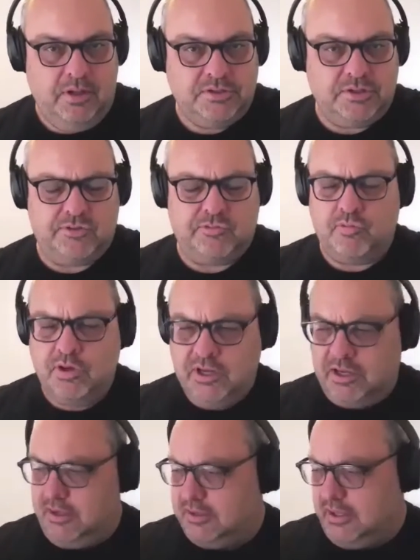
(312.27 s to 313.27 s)
So it's
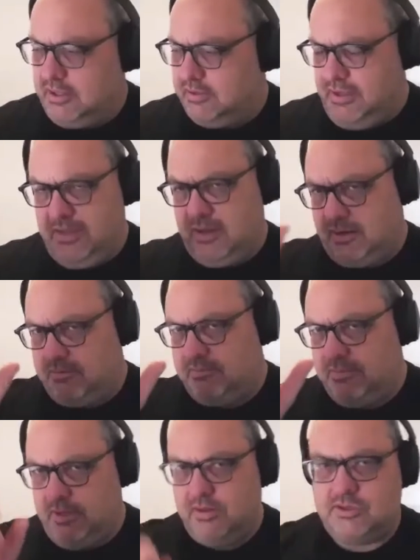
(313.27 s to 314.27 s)
really that they're
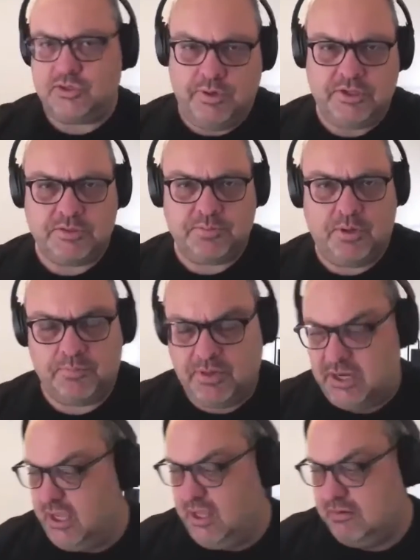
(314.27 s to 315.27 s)
the sweet spot. But
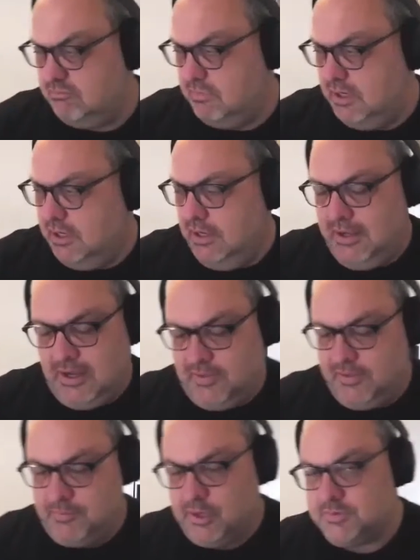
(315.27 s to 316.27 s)
again, I
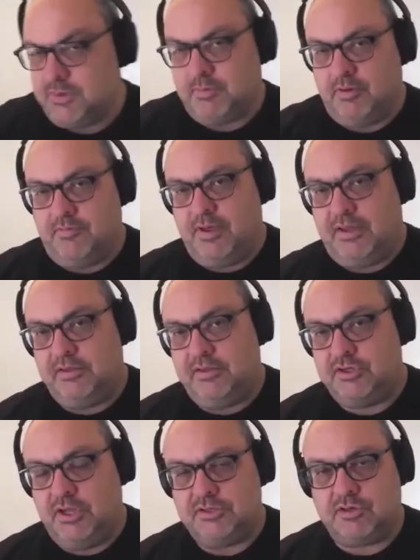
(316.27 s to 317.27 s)
think most people who've had the
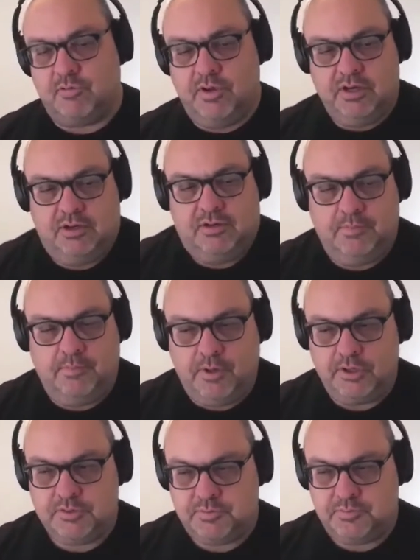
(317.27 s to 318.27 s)
chance to read it,
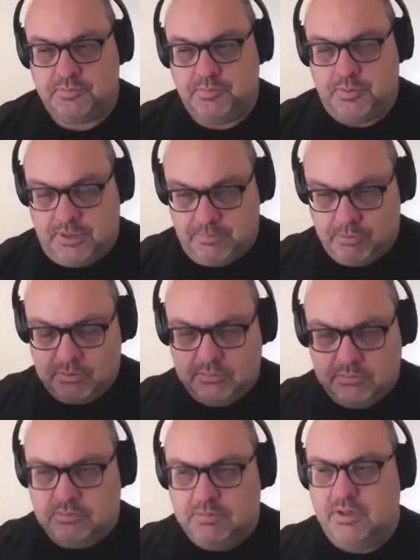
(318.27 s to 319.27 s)
most people,
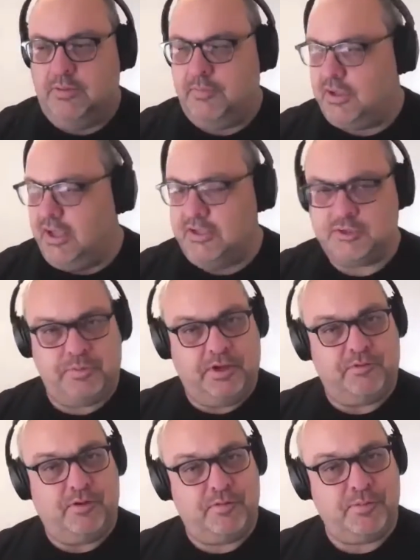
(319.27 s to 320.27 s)
can't speak
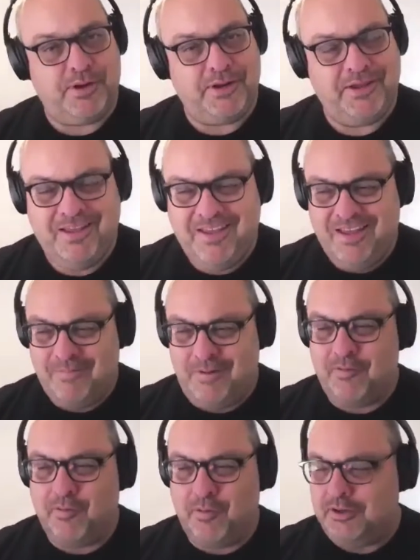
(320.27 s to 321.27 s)
for everybody, but
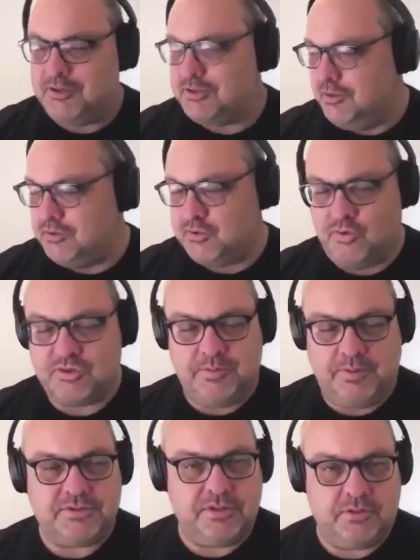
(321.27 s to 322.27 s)
everyone who's sort of talked to
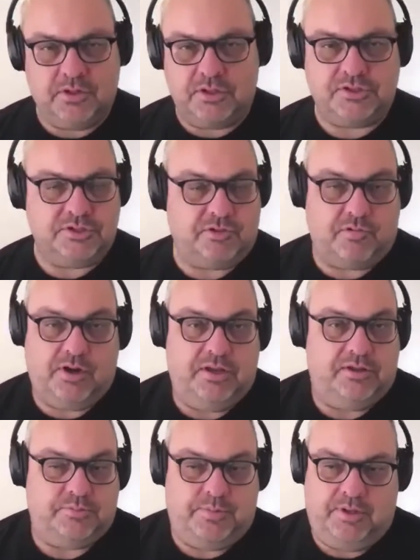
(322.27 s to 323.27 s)
me has said, look, it's just
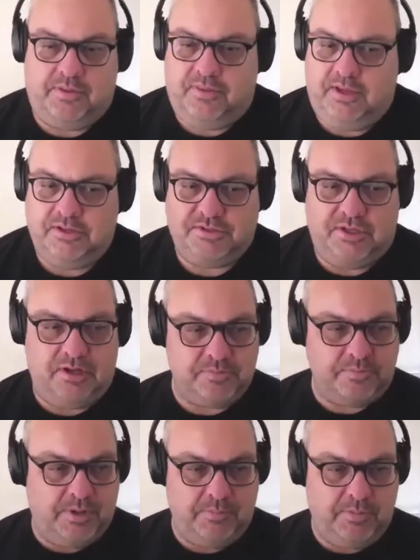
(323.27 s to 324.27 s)
great. There's been things that has
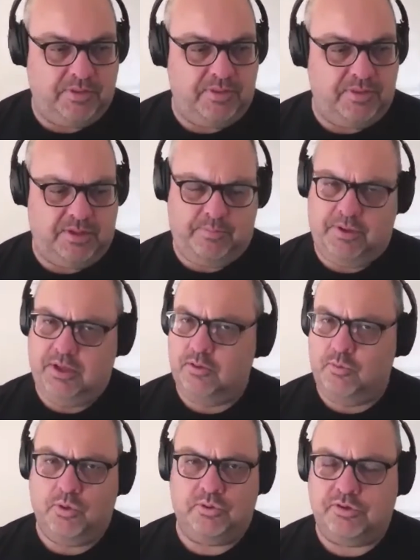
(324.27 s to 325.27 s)
made me think about
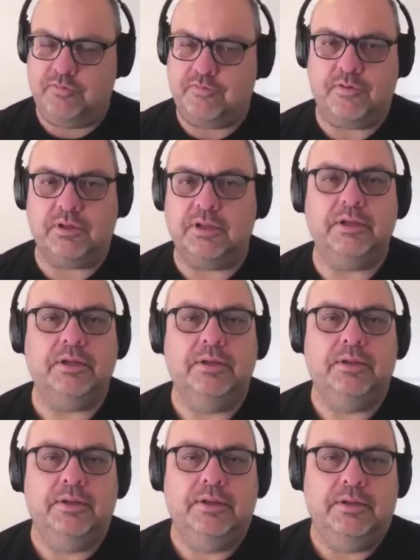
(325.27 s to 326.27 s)
the world differently,
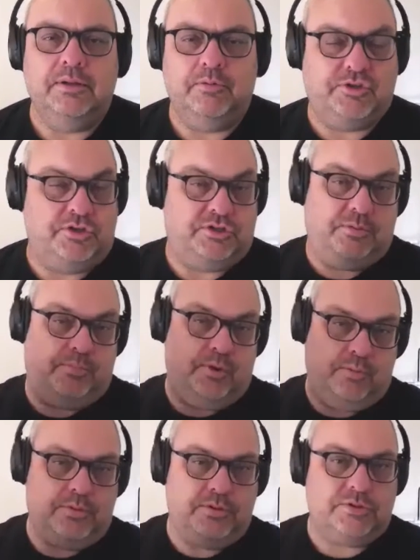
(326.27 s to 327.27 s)
which is the
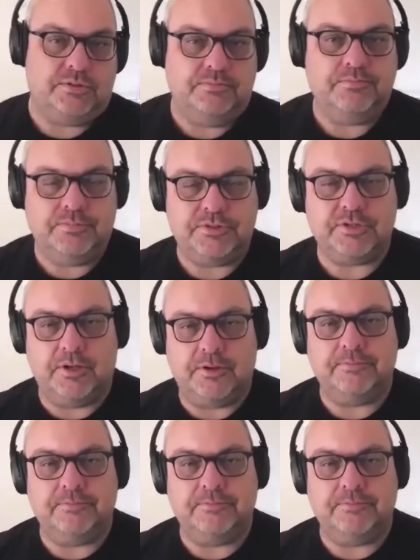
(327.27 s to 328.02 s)
purpose. So.